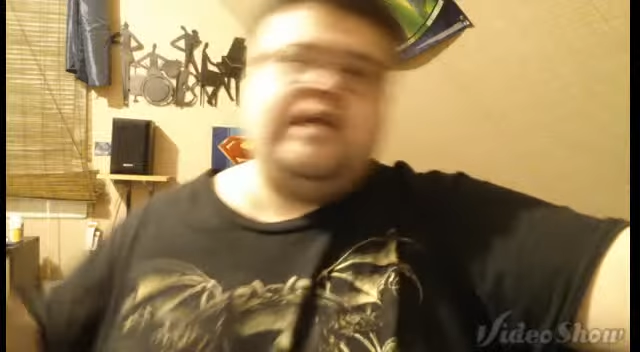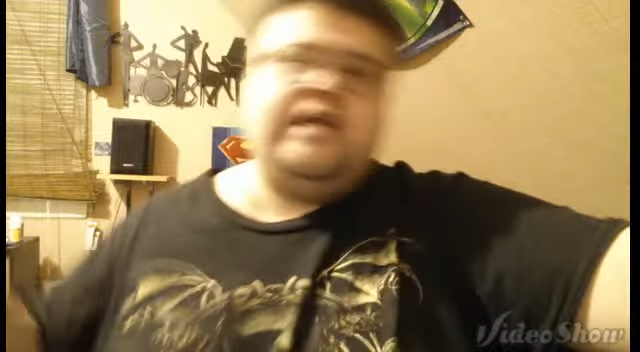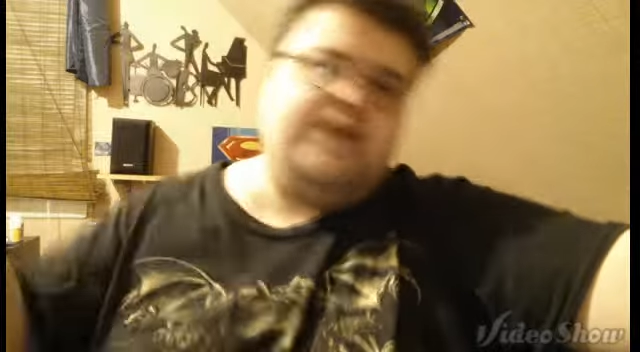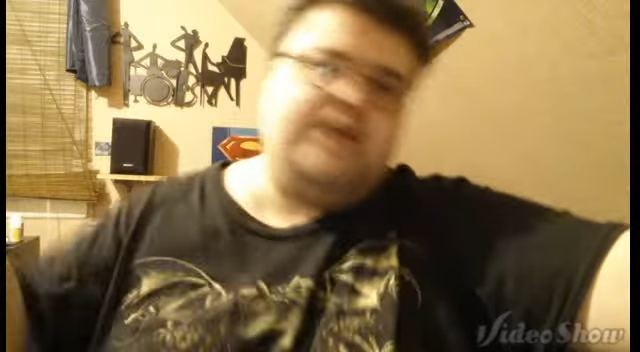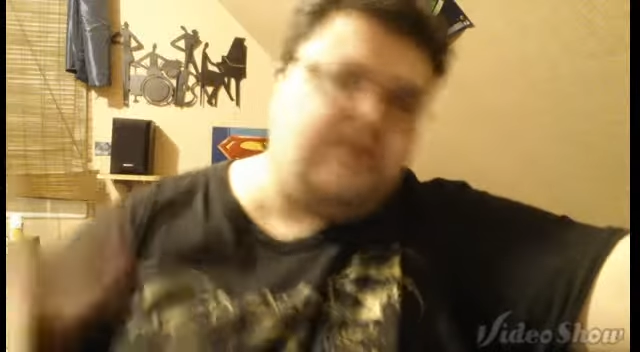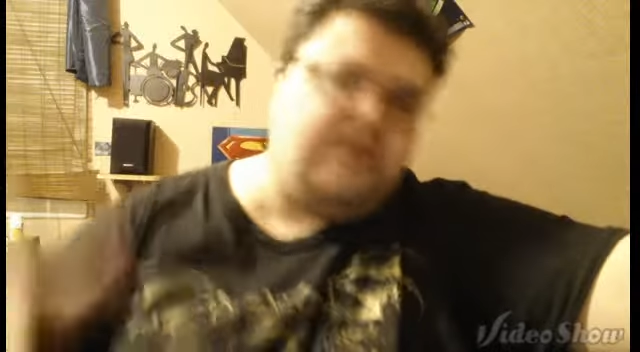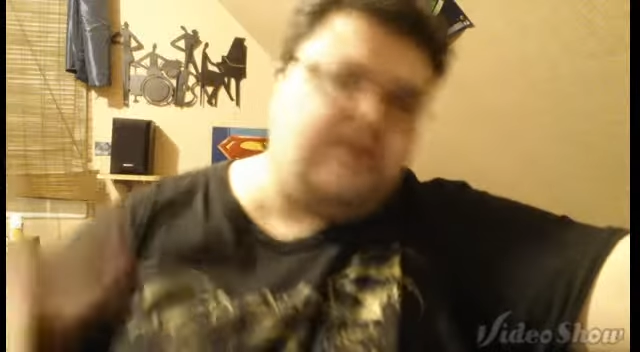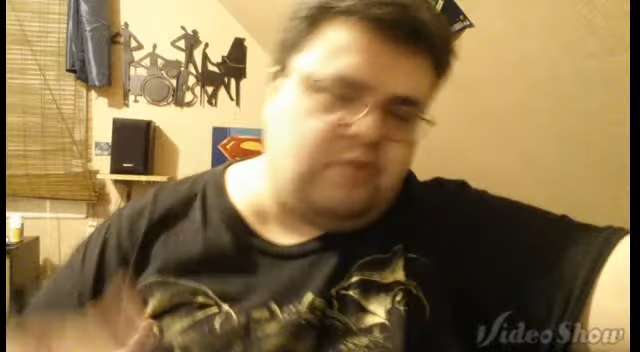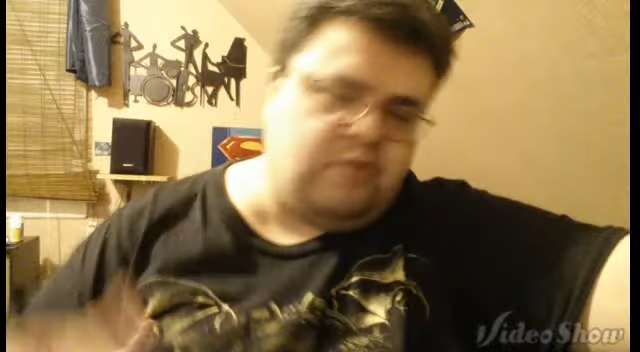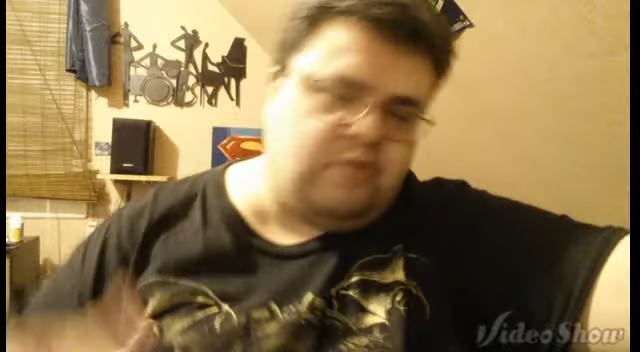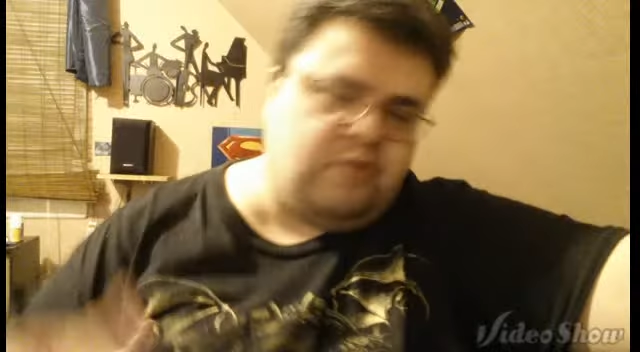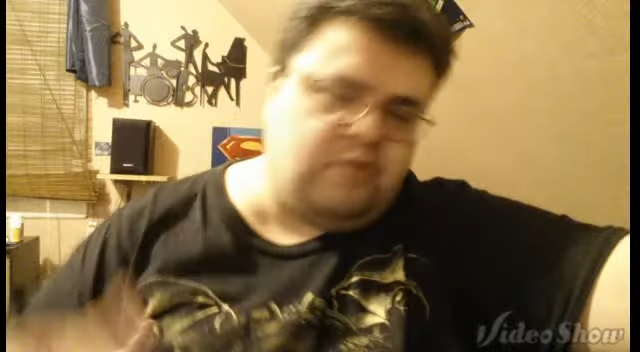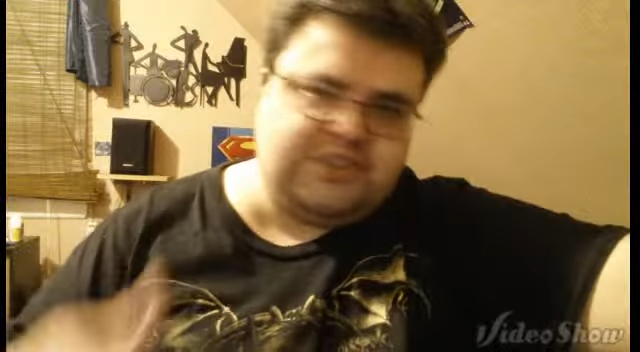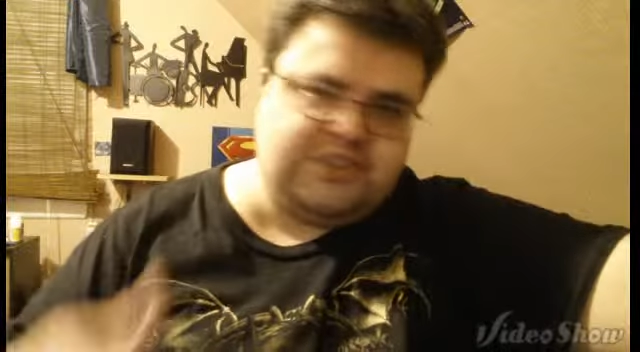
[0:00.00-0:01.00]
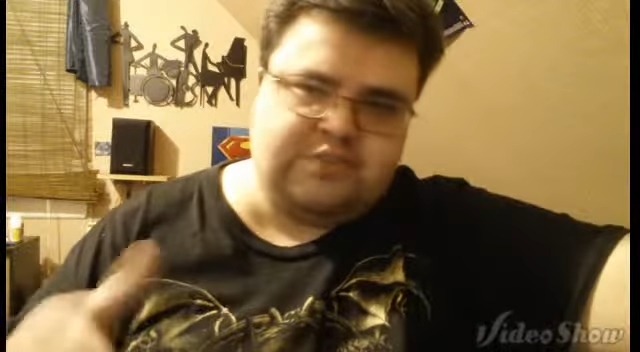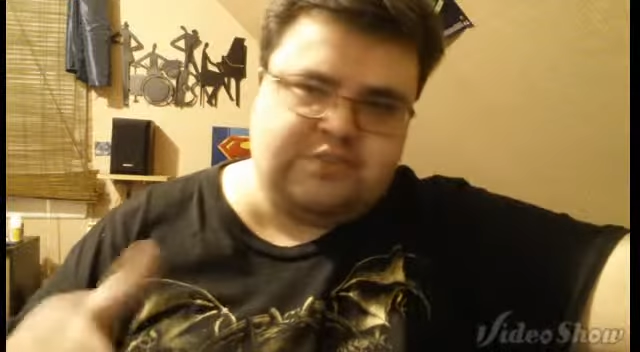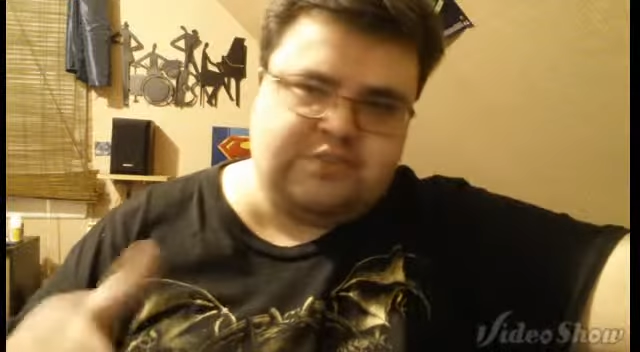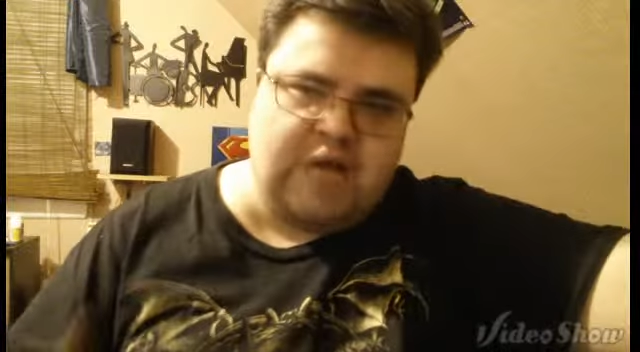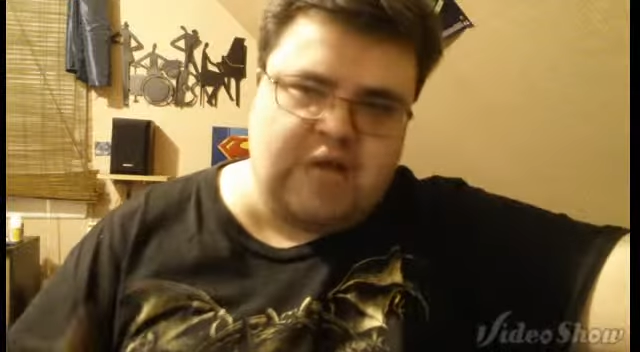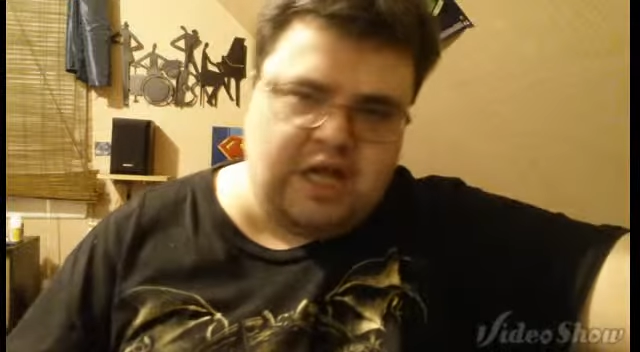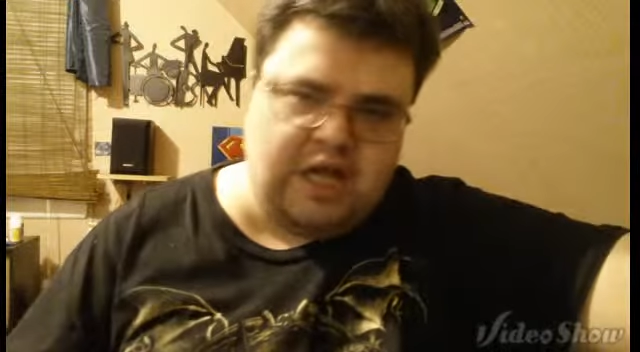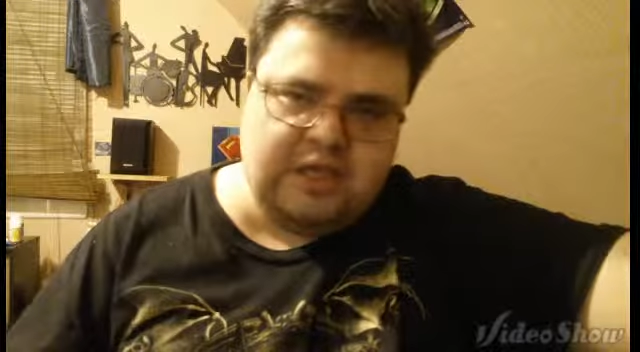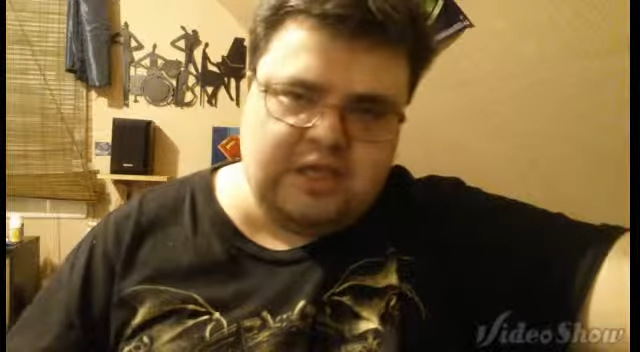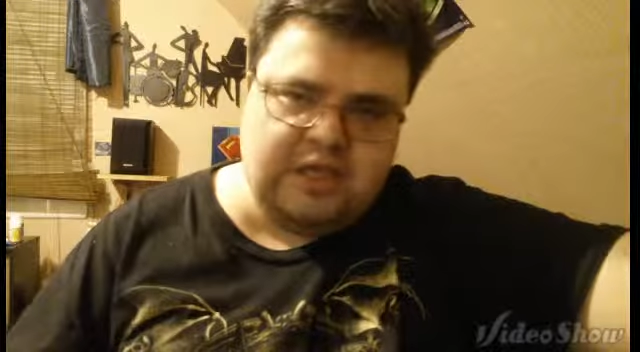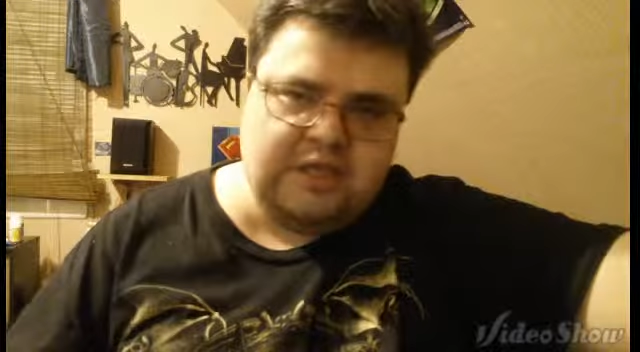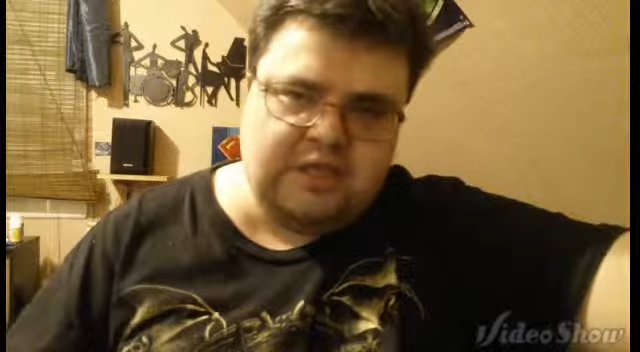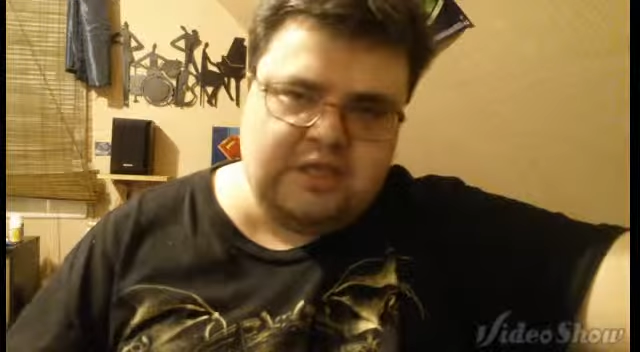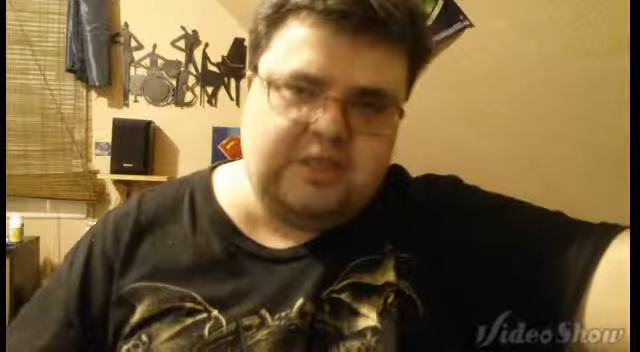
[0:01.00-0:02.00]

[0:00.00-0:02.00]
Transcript: in the other ones as well.